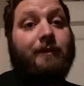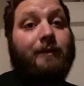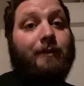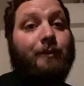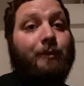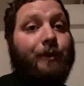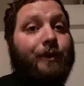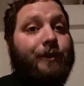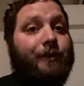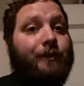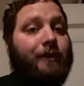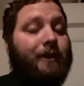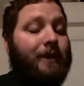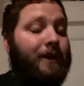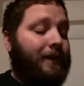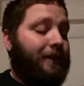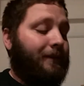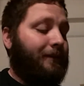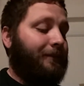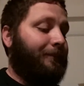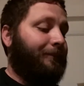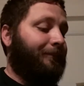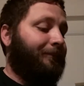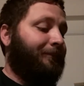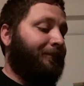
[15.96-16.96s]
It's a one shot,
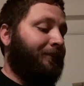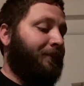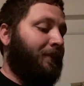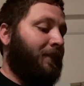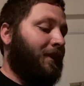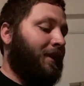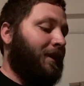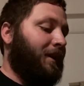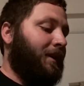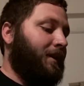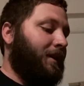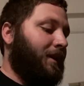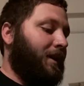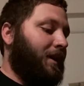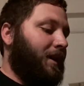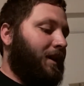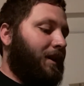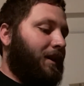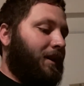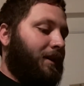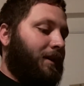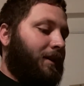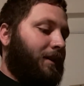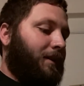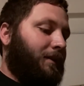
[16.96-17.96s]

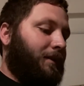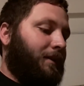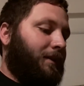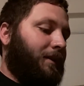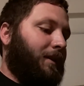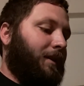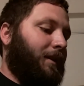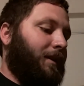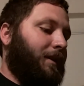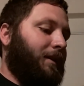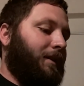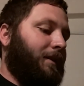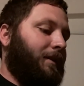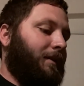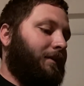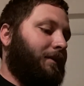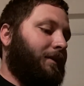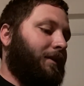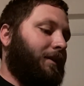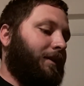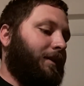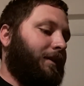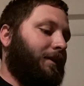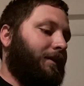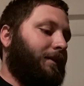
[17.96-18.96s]
and
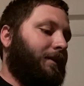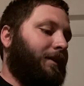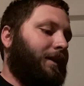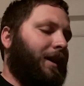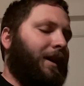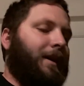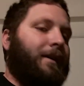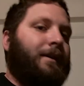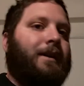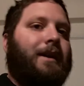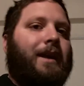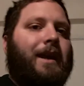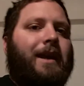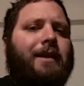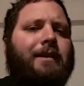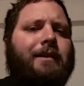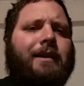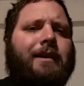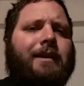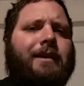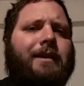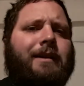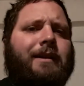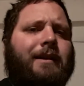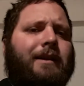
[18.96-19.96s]
yeah,
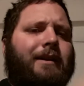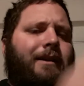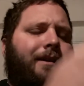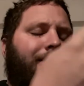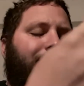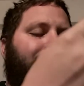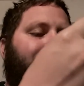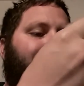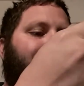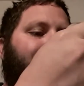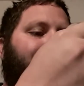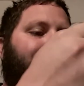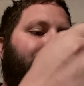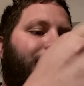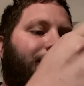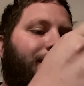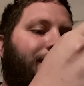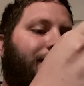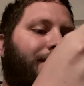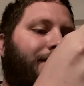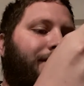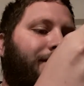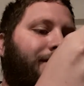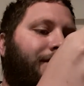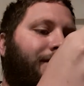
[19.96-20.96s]
$8.99 over
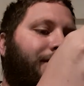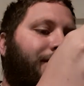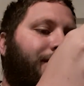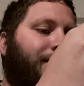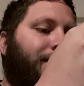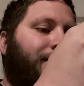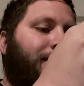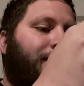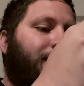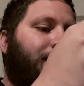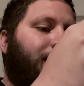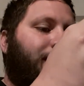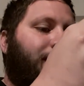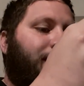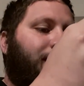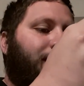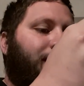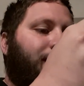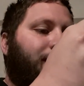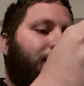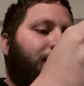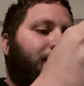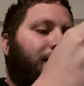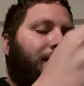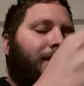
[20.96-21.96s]
on
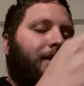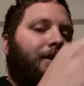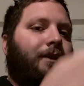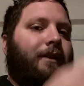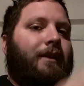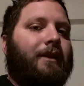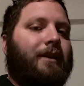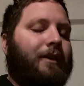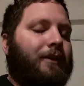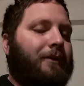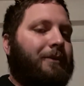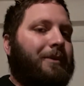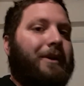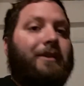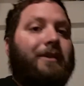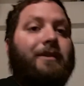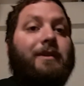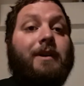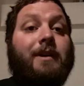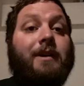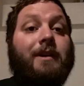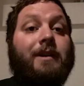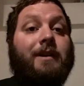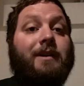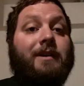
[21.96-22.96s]

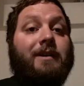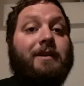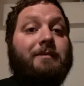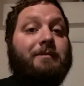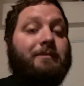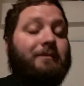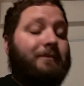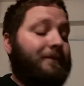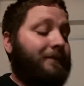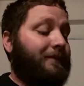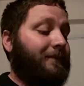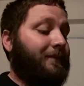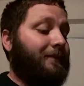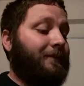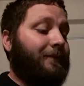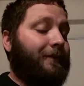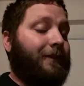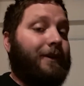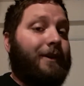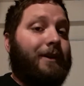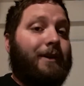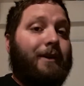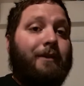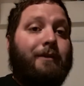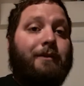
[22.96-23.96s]
ecigexpress.com for
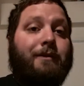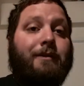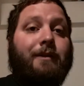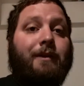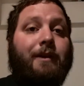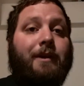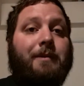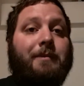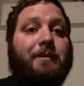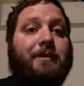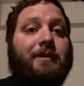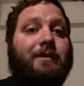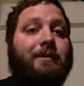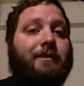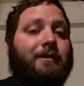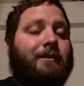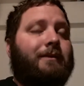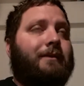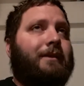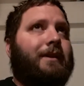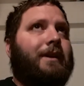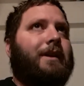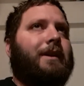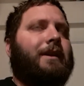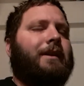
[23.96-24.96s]
a 30 mil.
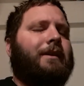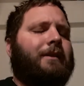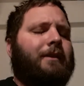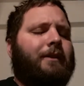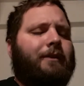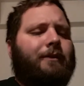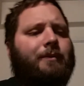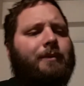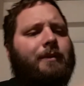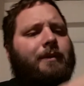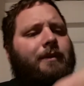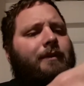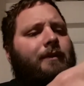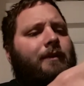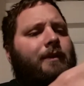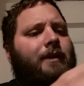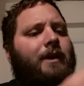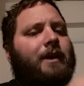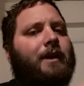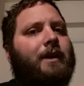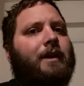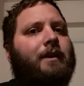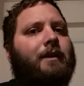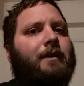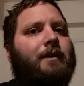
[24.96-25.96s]
And this one,
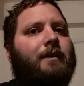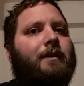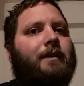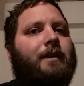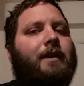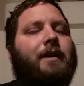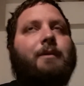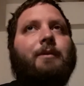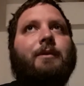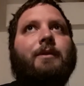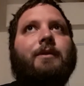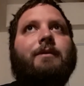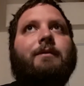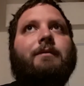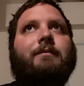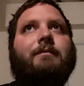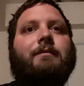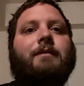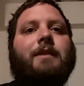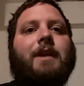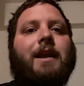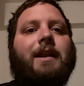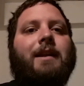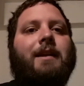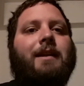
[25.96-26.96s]
I think it was
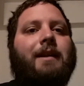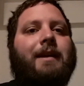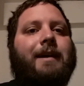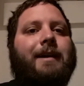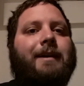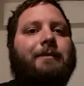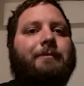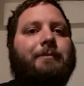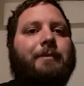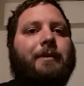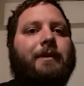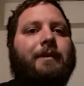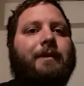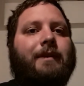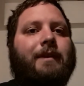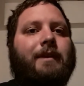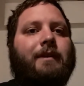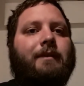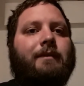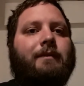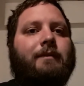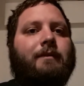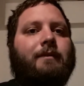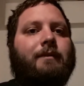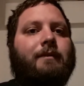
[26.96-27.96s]
10.5%
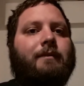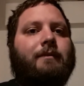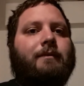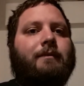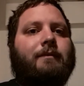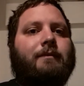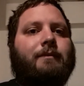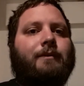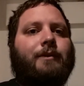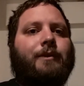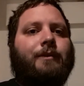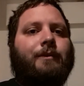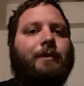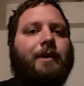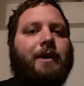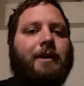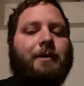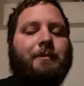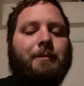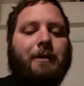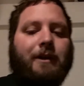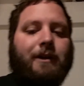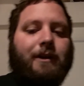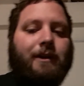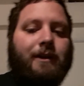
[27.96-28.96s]
was
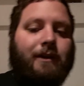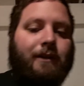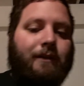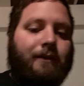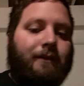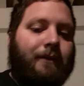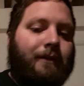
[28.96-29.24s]
recommended.